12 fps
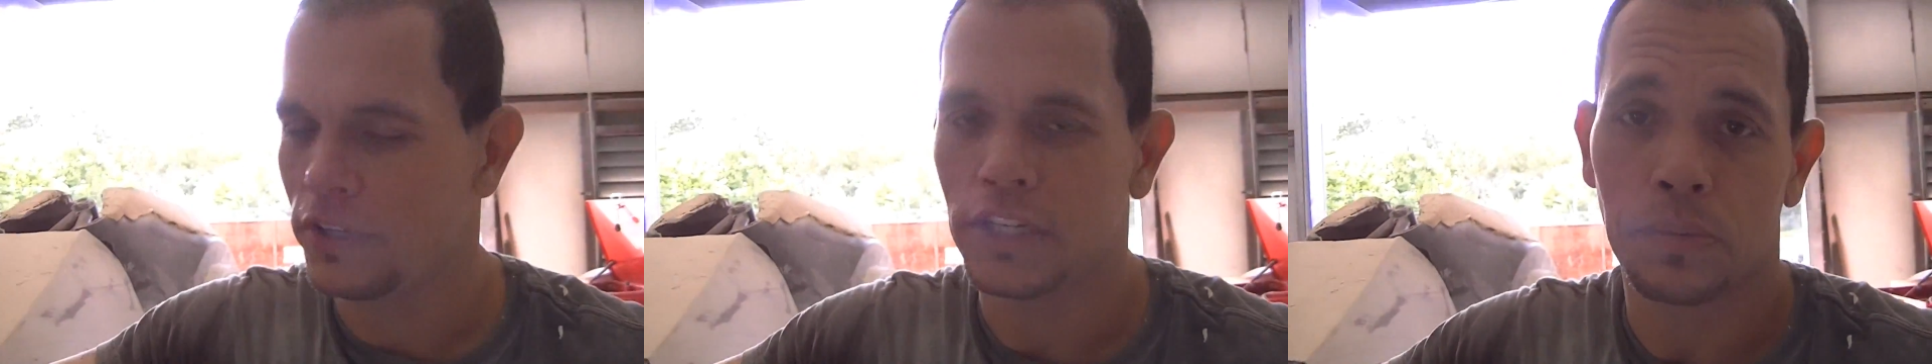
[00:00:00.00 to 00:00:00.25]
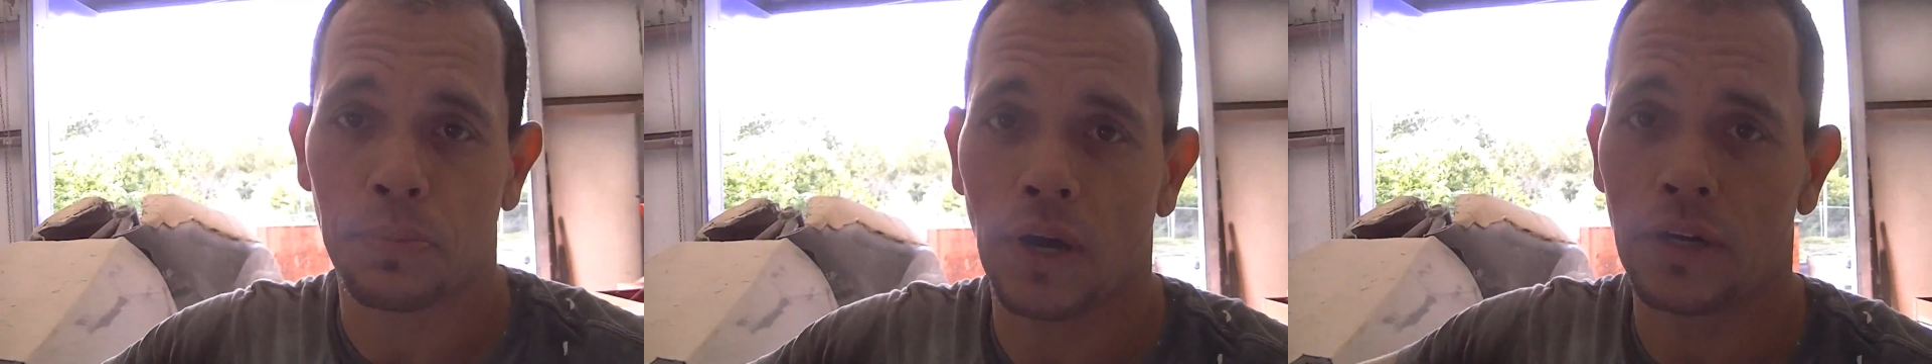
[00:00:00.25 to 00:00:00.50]

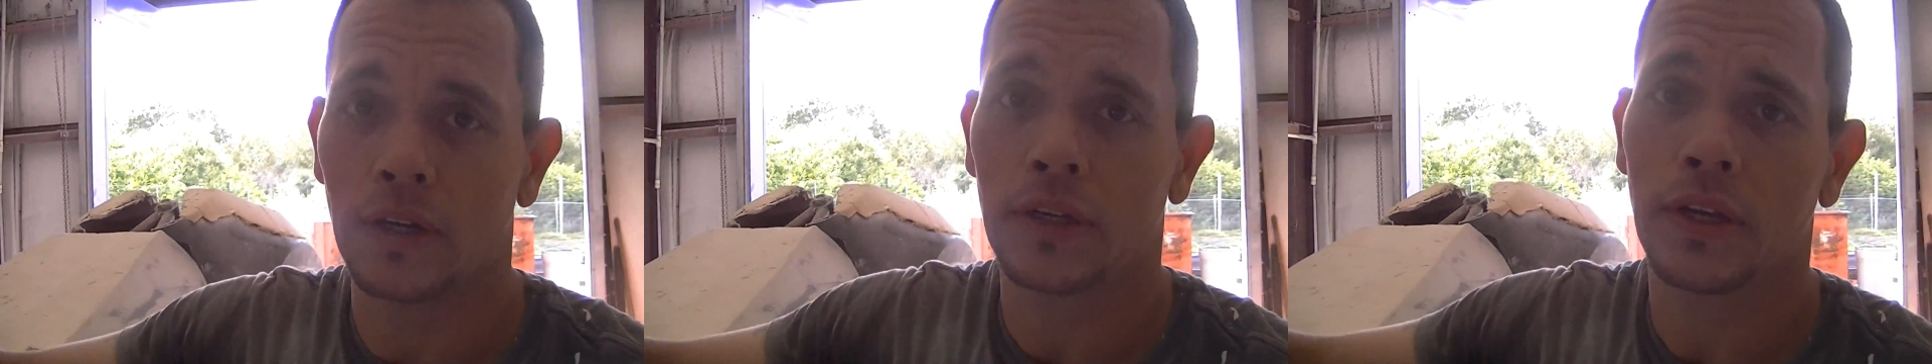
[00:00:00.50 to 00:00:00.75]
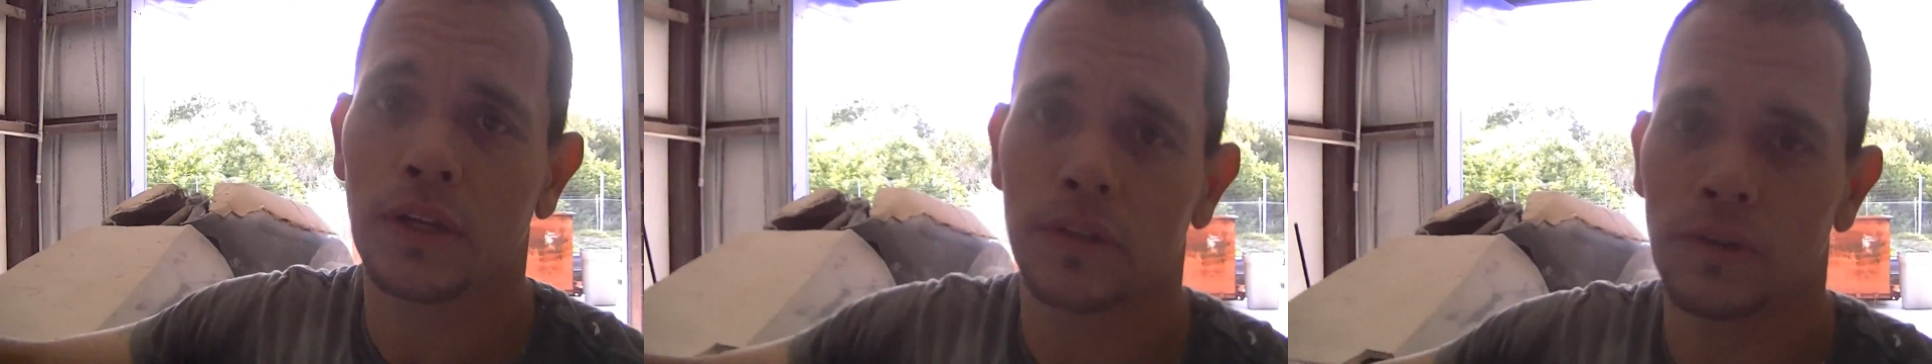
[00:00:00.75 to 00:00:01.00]
finished
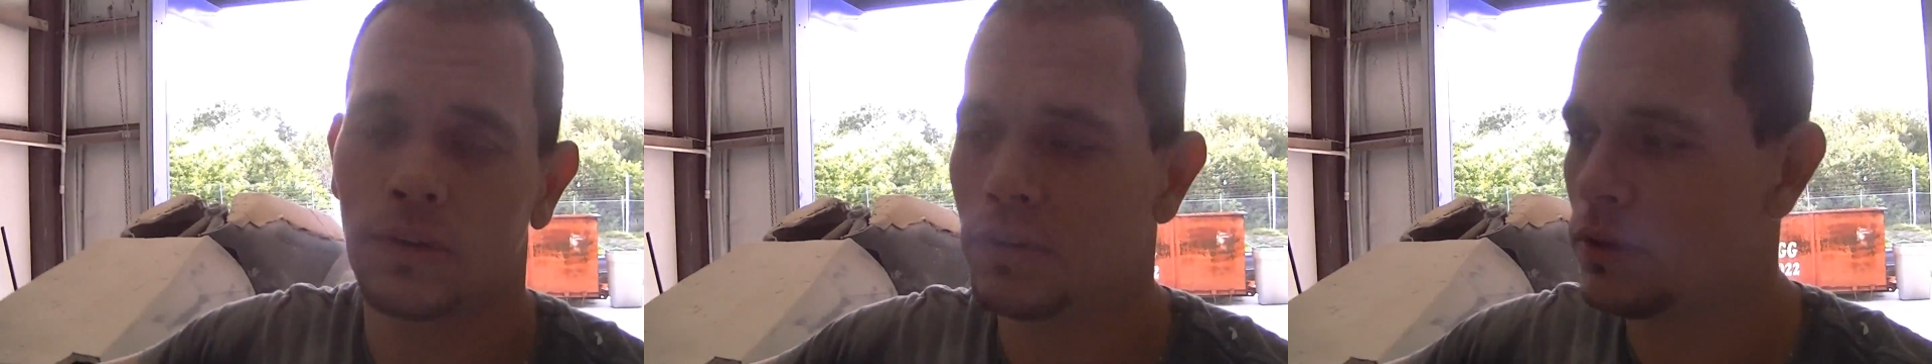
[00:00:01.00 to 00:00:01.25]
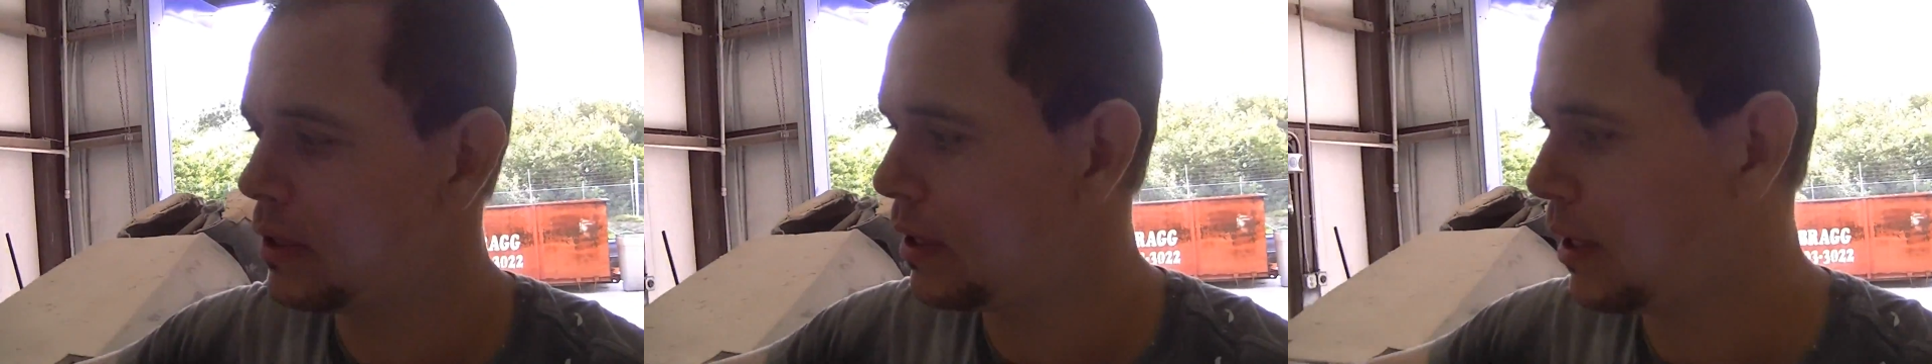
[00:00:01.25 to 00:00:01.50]
product, you
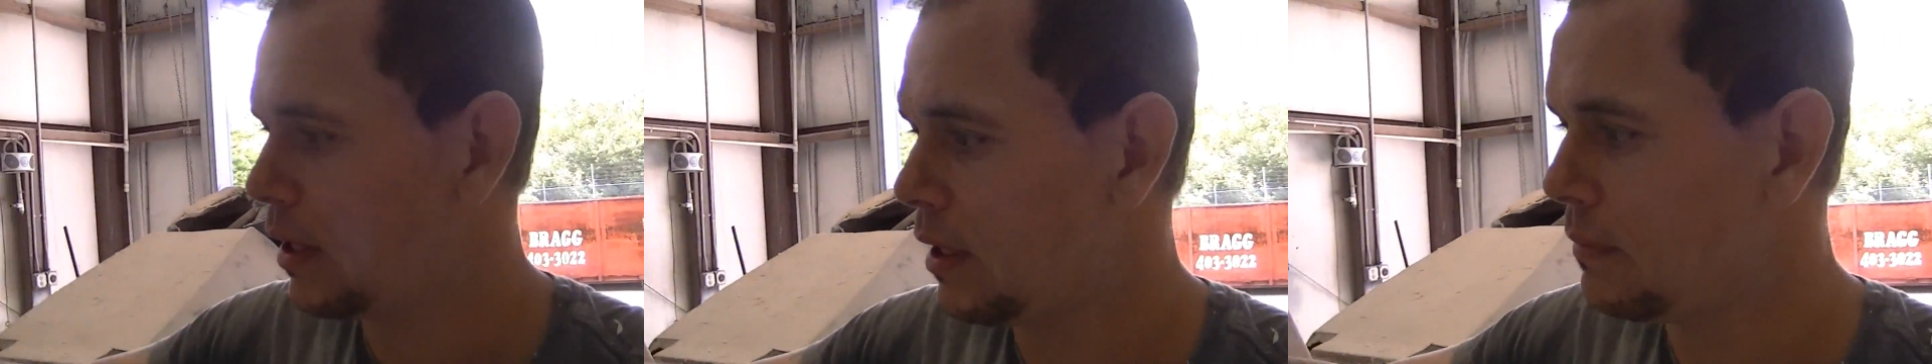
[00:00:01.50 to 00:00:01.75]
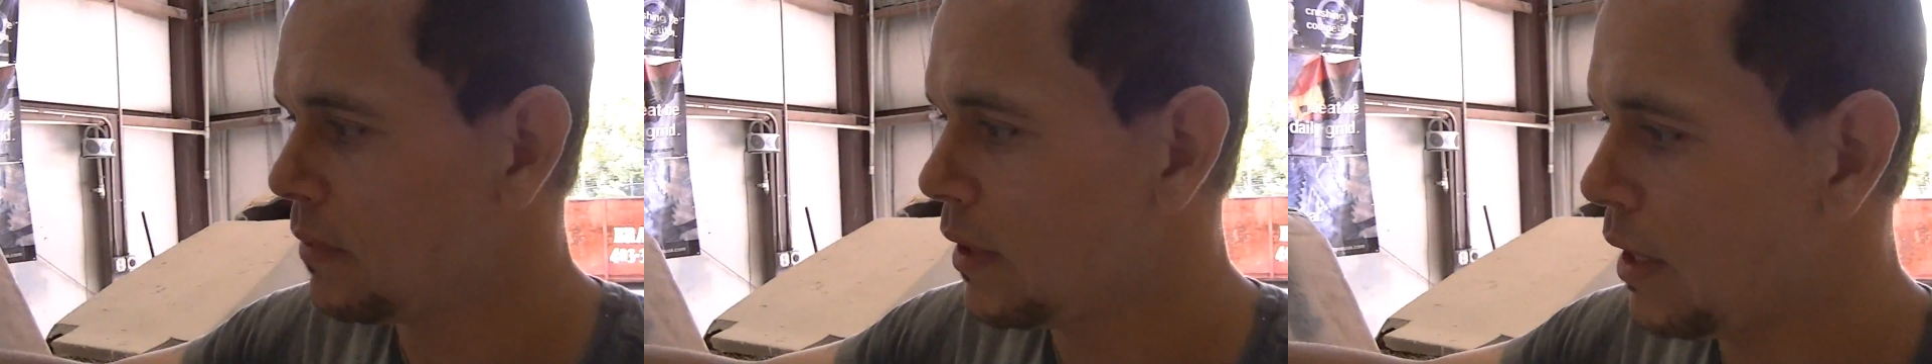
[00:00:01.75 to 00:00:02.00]
know.
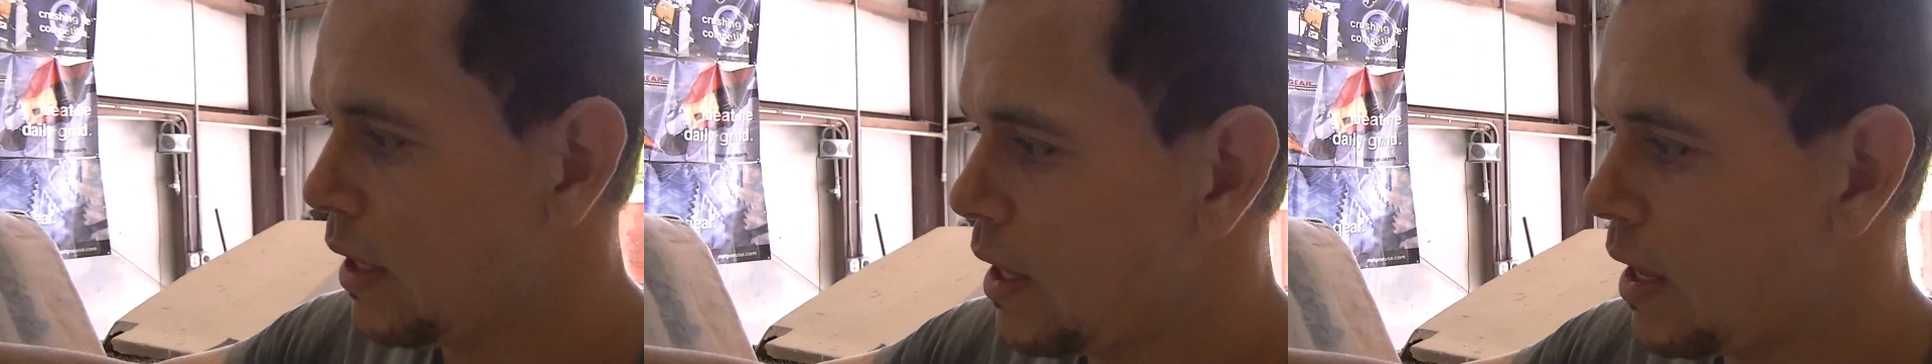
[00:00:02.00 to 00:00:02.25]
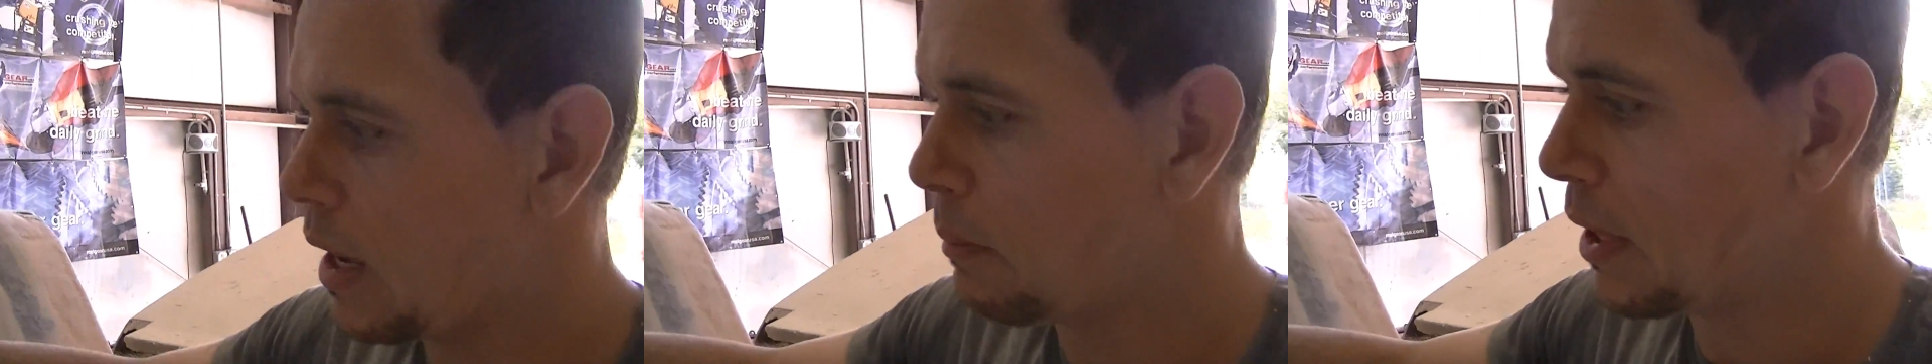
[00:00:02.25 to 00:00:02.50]

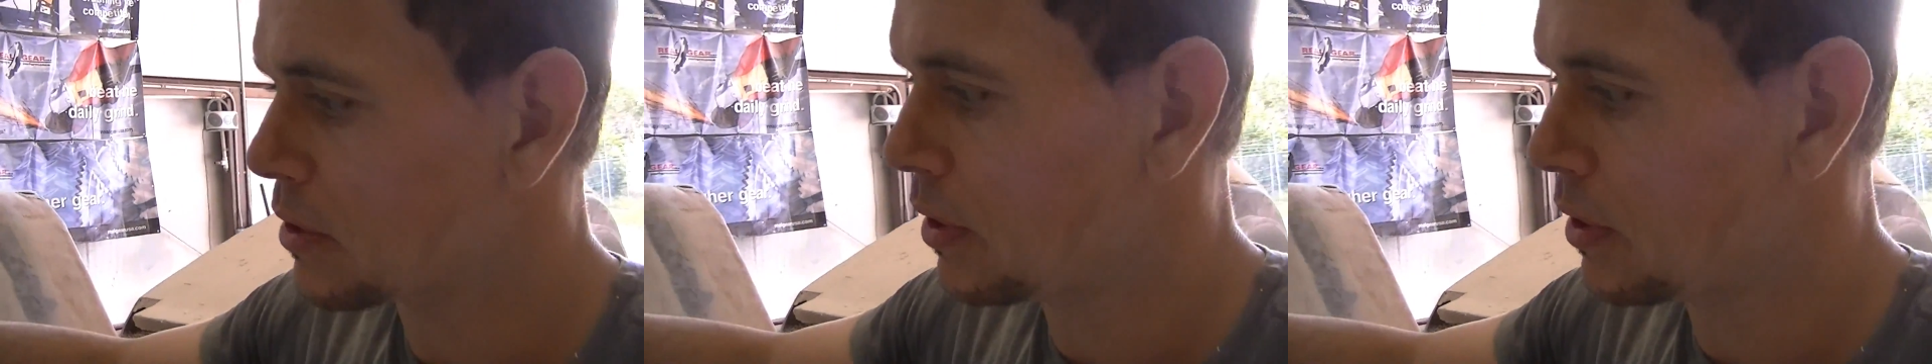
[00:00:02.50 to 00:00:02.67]
I'm